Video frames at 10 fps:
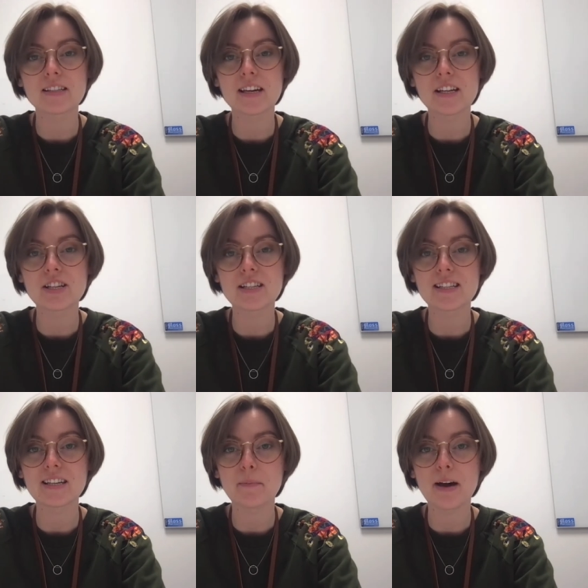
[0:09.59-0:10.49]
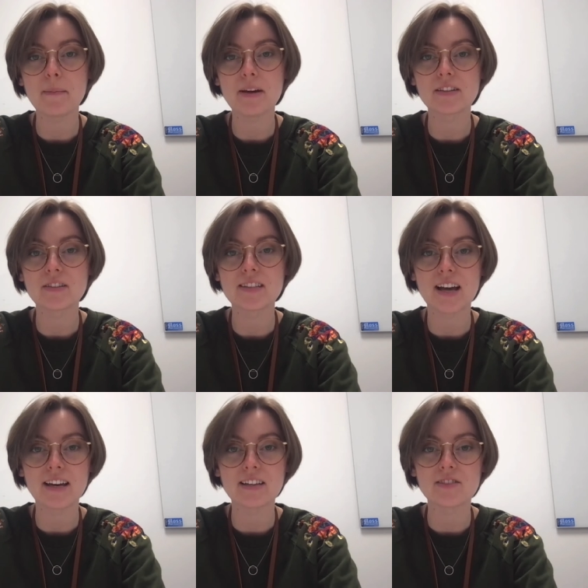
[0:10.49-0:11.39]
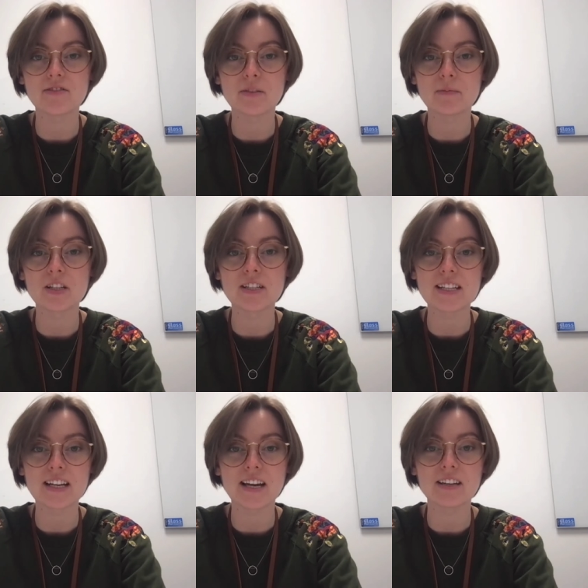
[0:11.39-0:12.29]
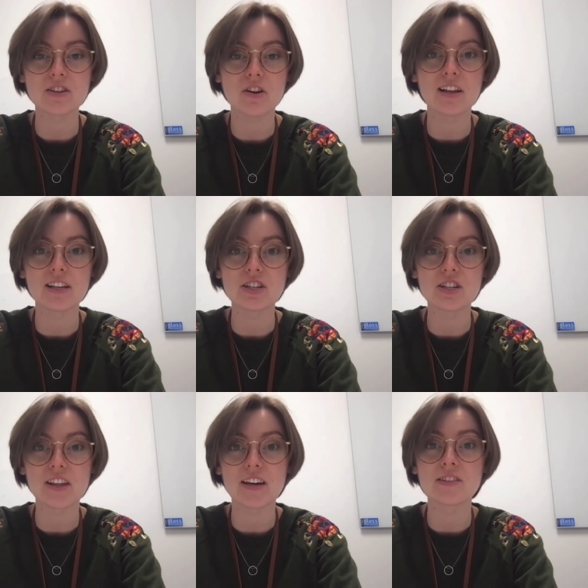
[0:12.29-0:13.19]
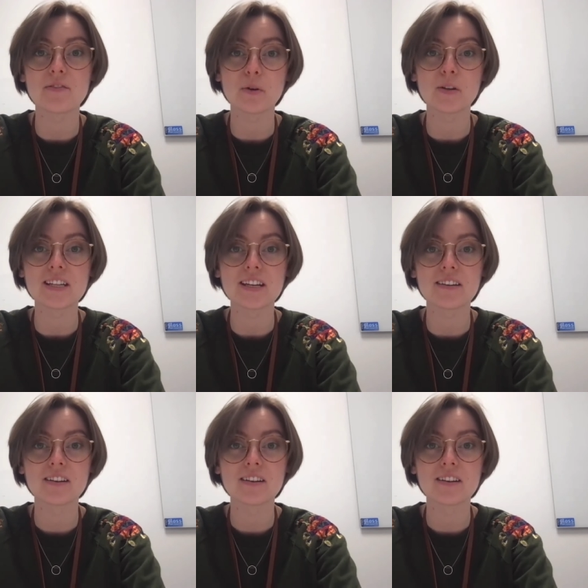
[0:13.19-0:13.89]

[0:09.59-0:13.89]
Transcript: HND in Biomedical Science from Dundee and Angus College in 2014.